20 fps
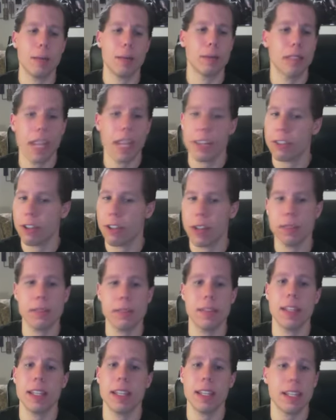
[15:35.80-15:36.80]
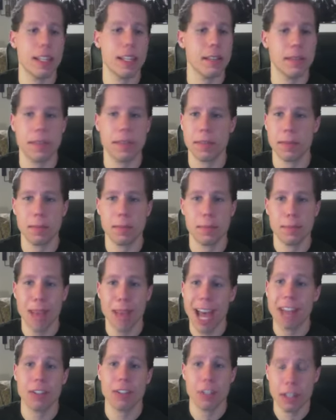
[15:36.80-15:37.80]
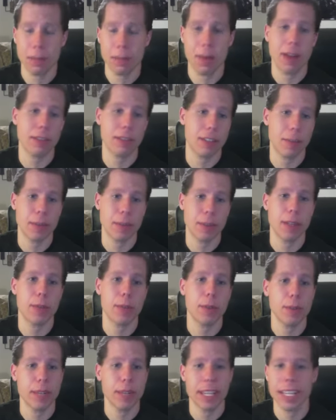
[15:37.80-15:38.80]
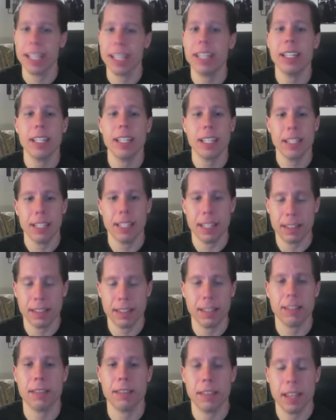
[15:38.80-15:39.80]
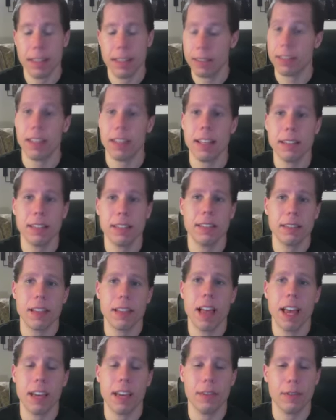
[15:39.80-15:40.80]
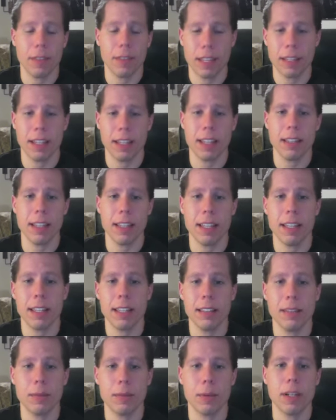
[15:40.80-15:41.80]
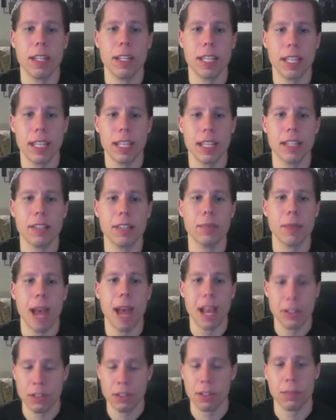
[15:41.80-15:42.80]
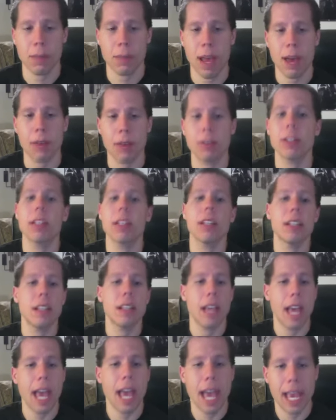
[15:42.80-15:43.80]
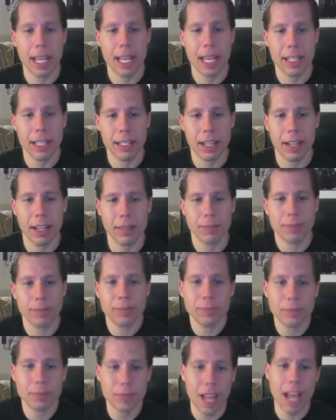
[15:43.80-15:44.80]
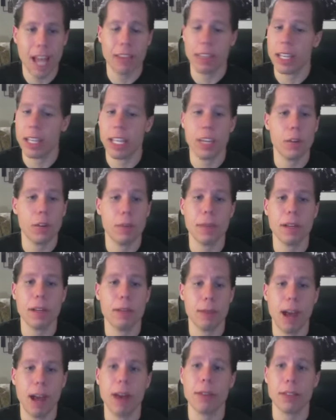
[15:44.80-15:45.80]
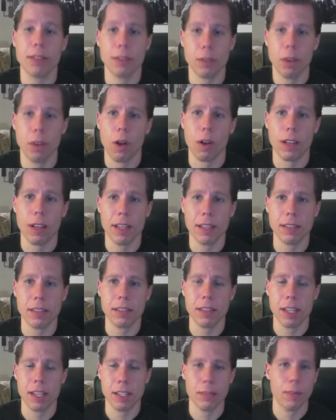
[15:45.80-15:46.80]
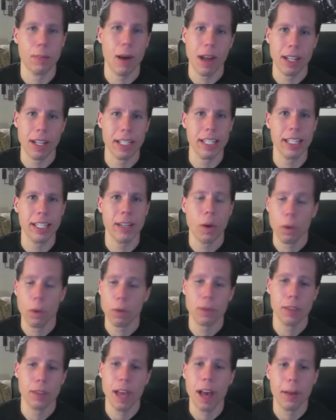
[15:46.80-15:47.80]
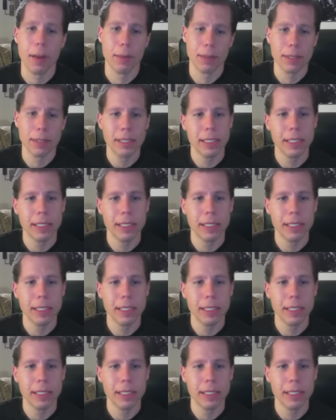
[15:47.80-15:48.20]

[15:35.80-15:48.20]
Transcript: Like John Cena, he's passionate about WWE. It's his life. It is what he is passionate about, and I think he'll be around as long as his body holds up.